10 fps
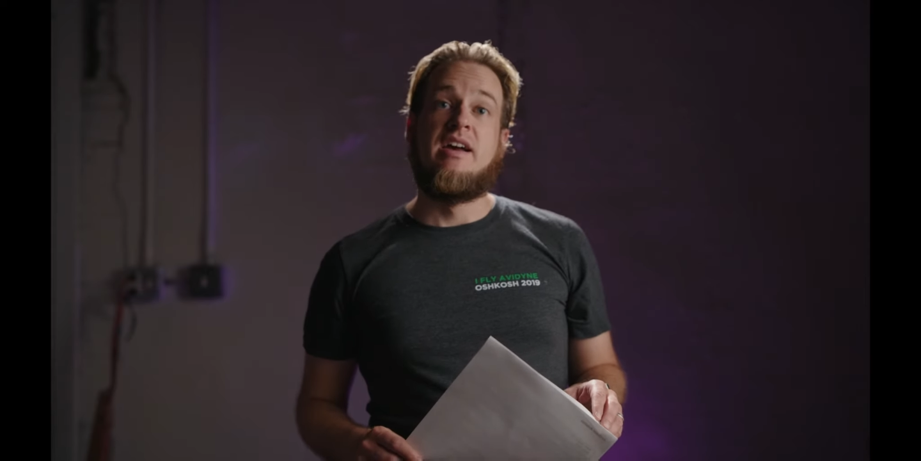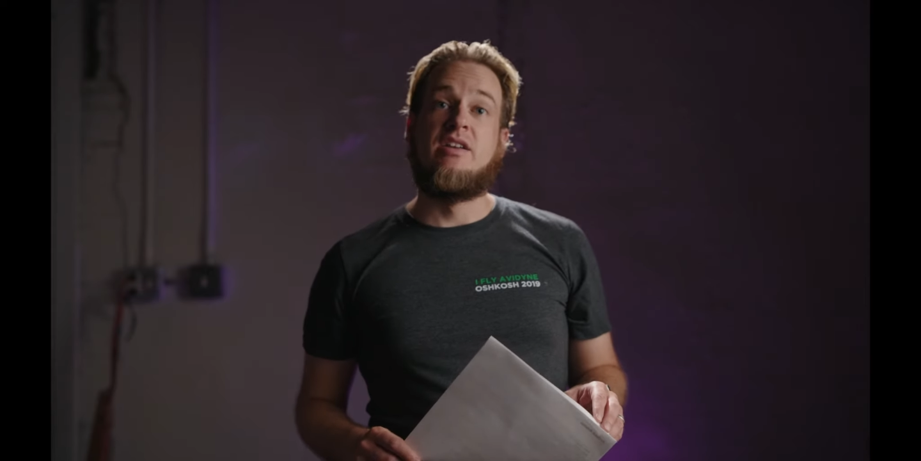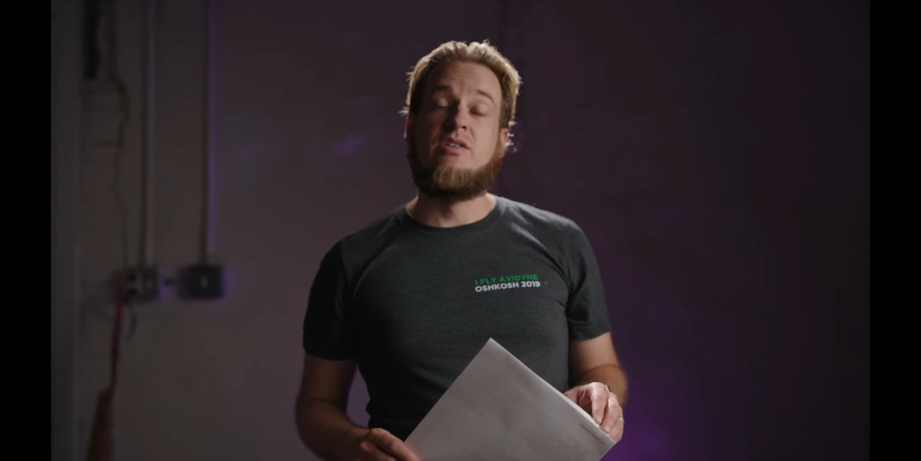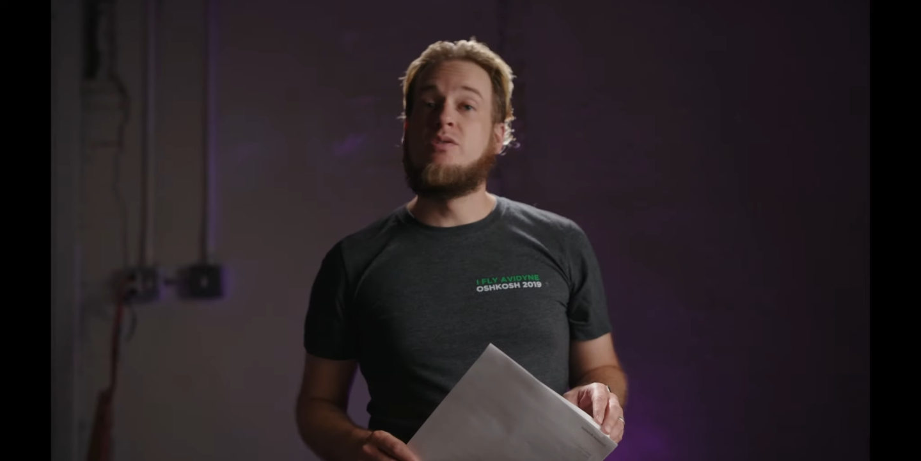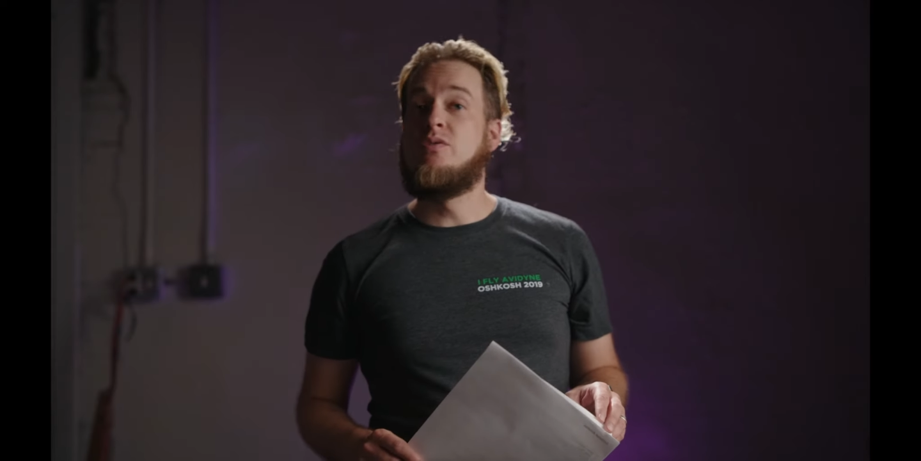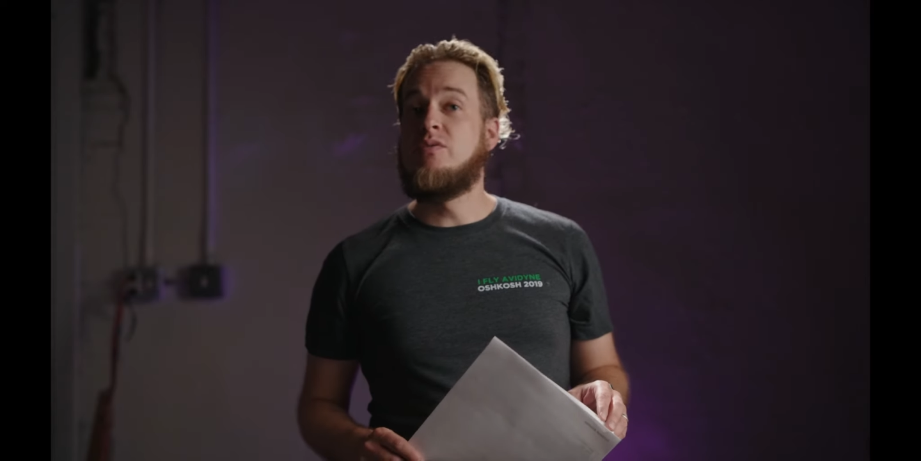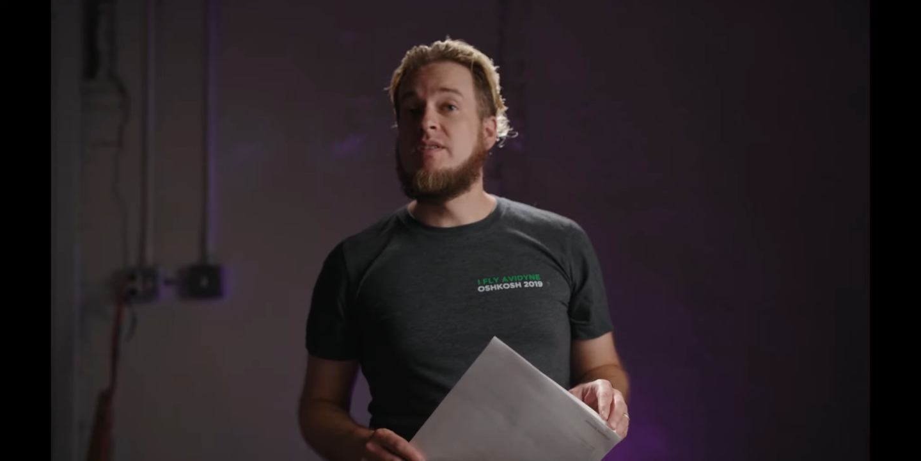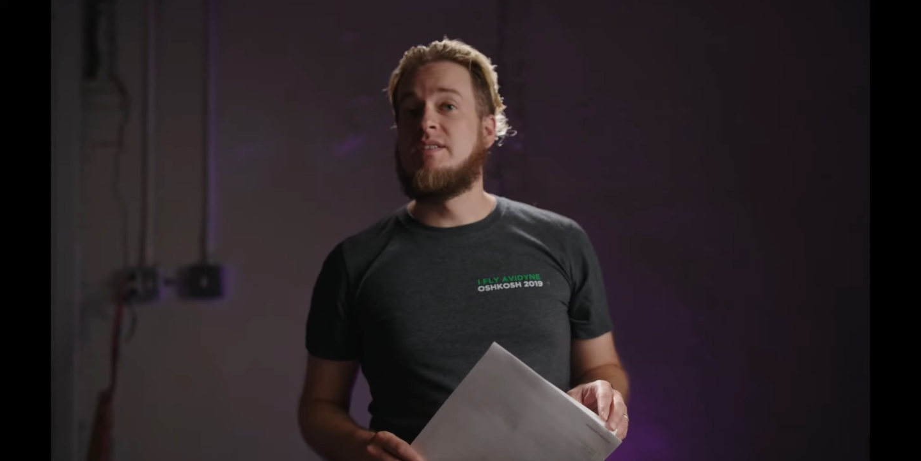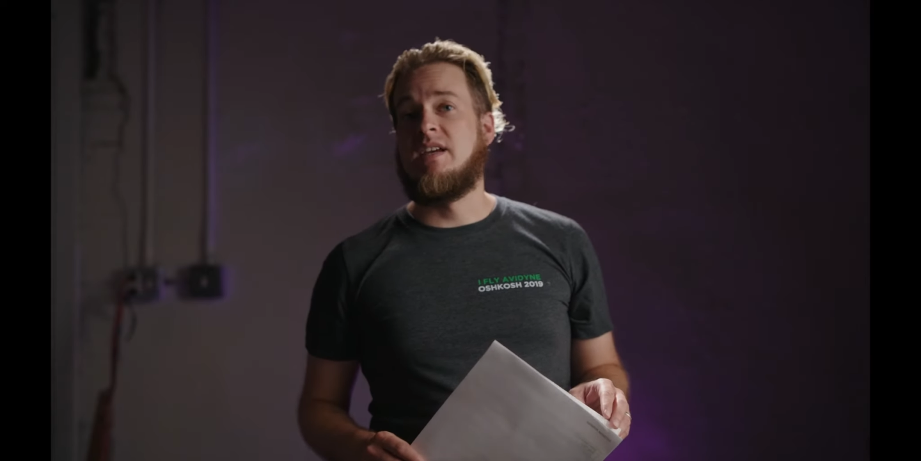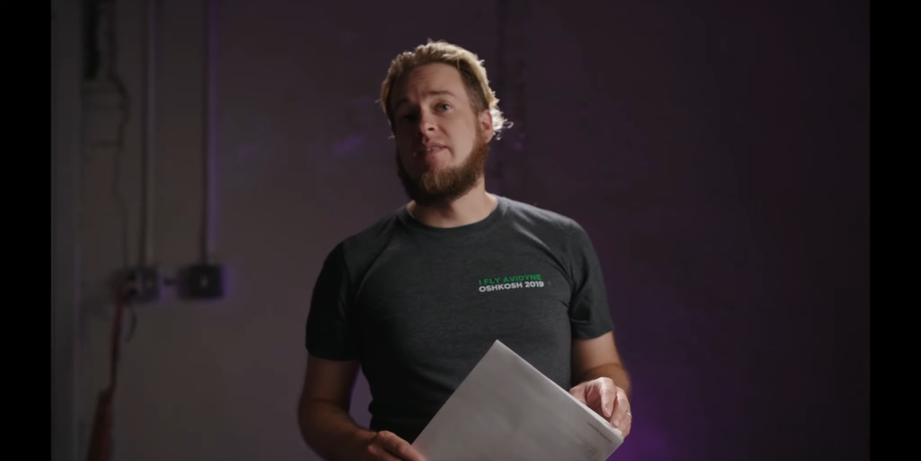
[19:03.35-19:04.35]
and you
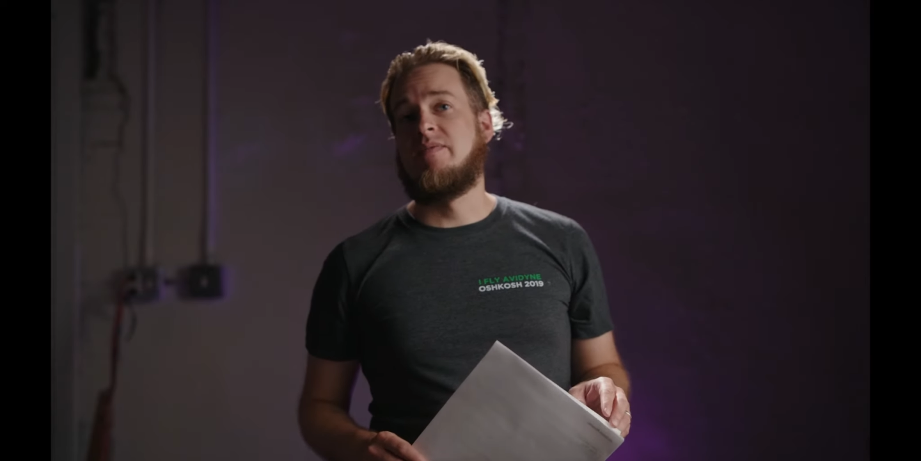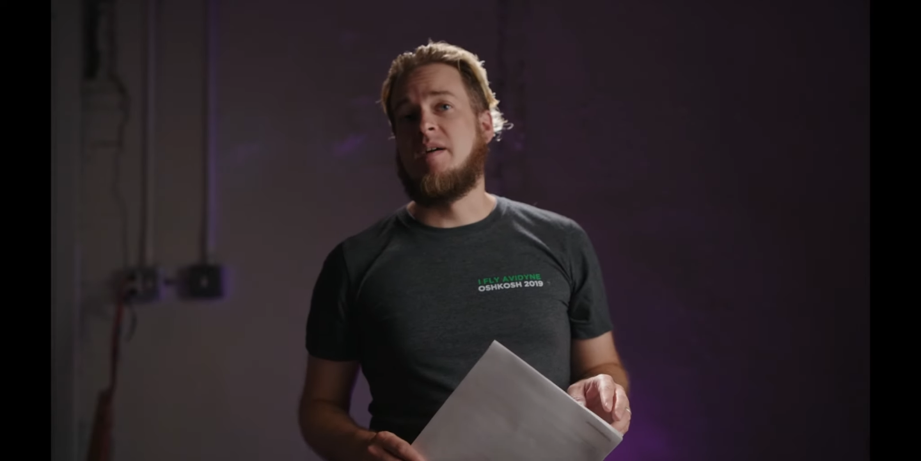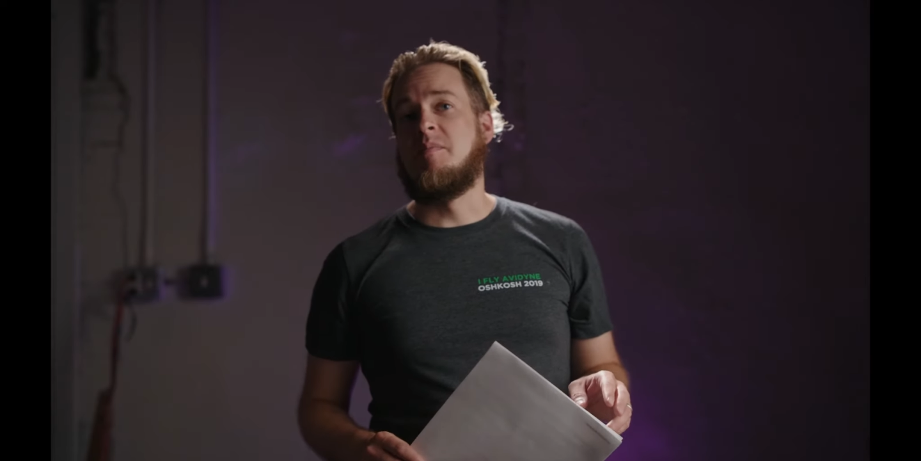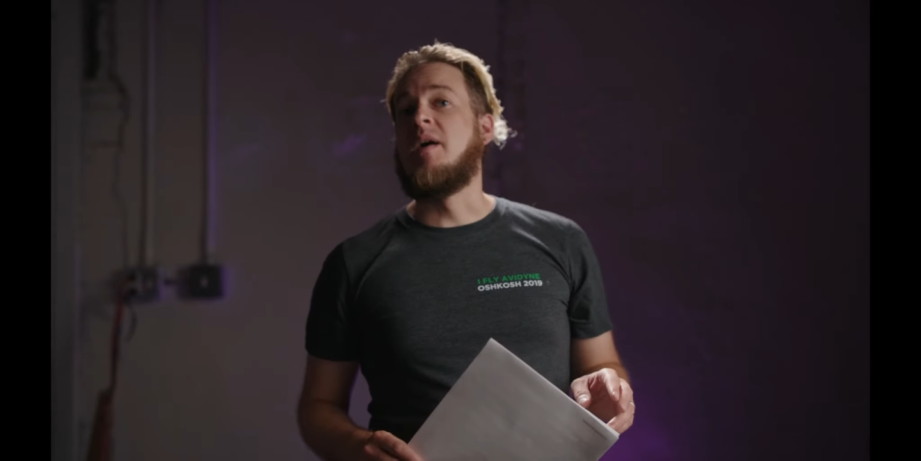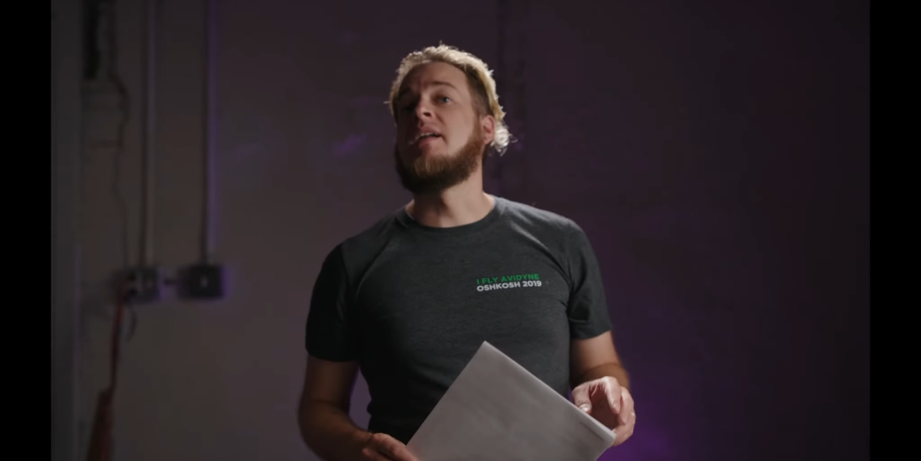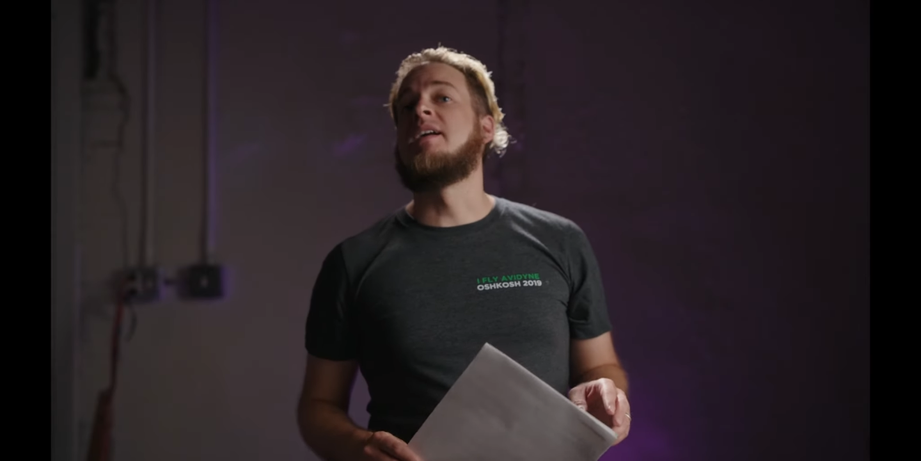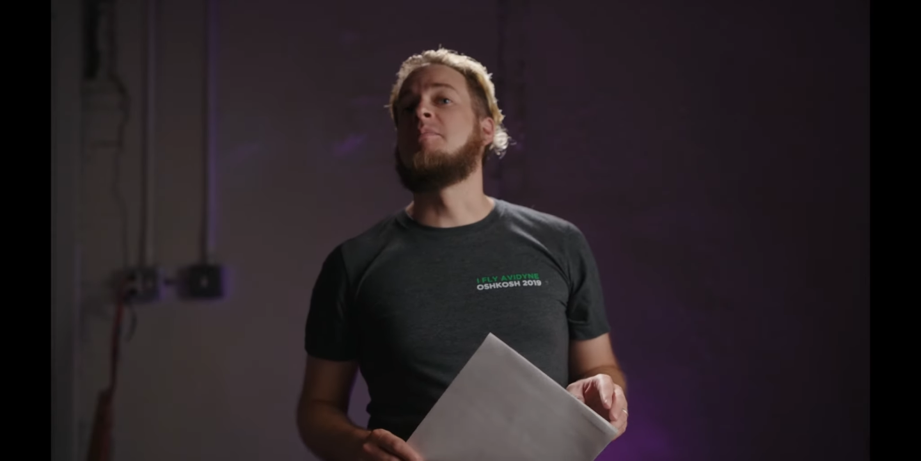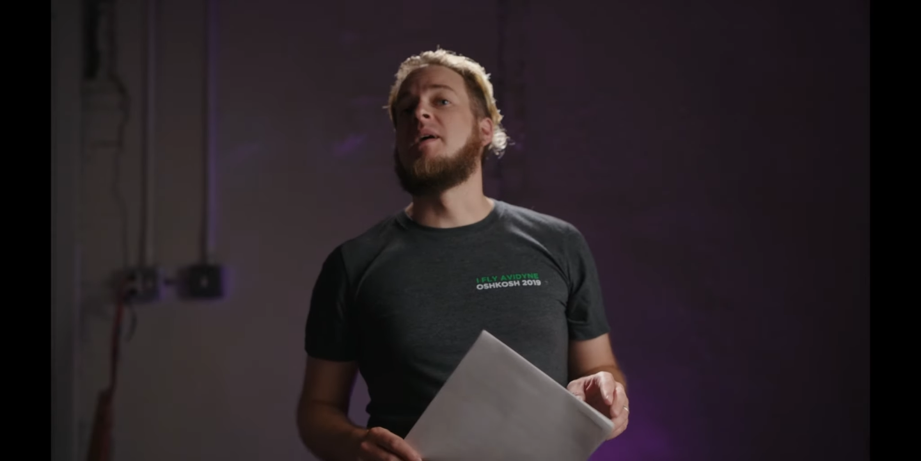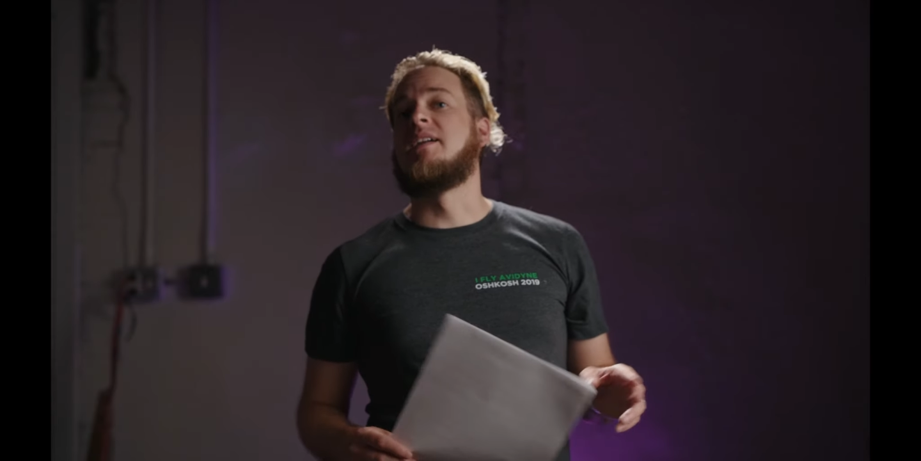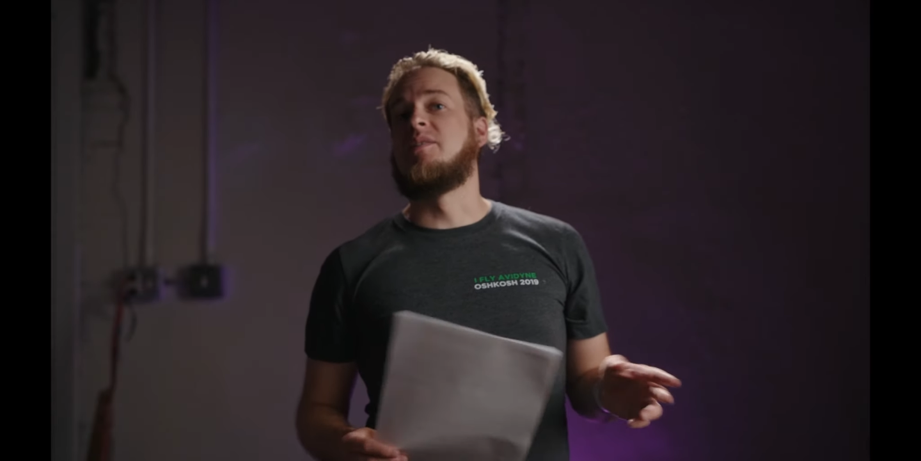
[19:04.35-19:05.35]
could save that
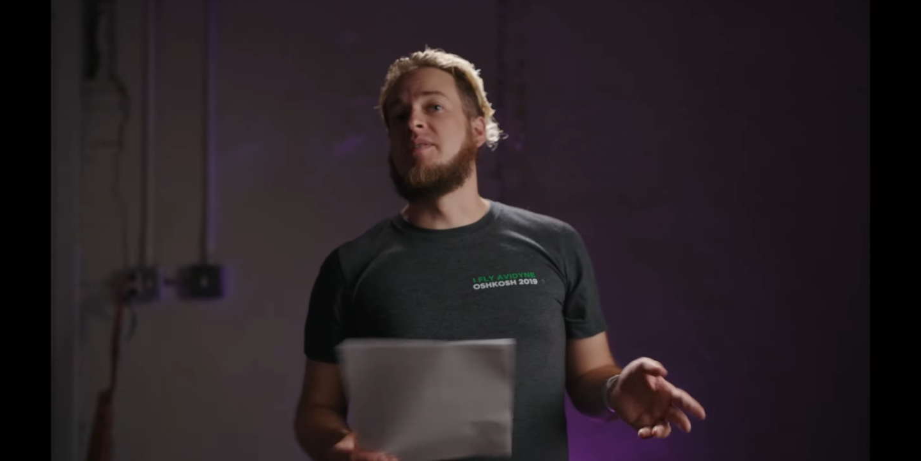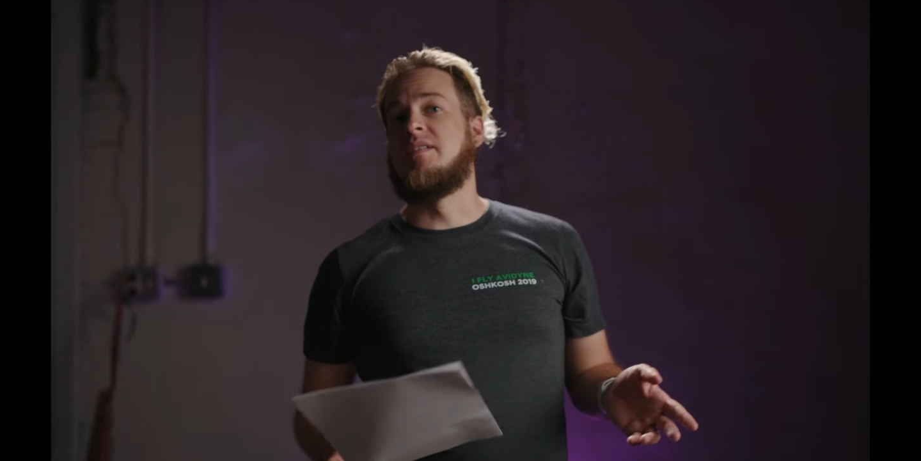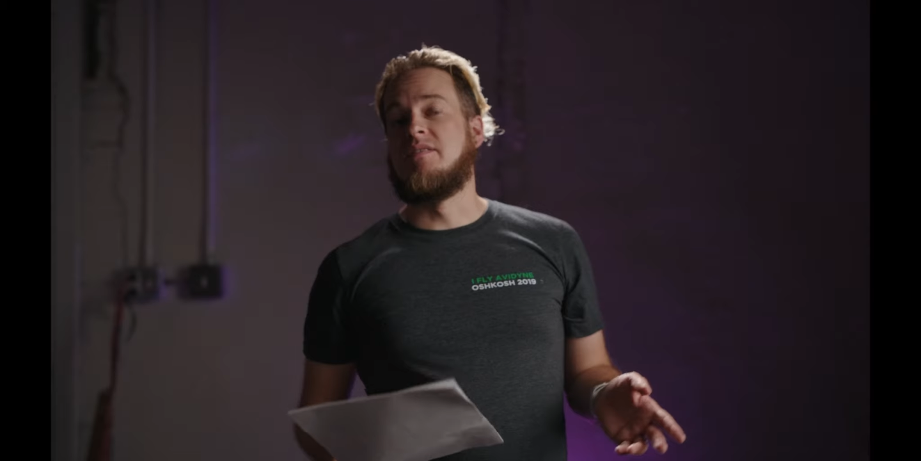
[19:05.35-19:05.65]
money by doing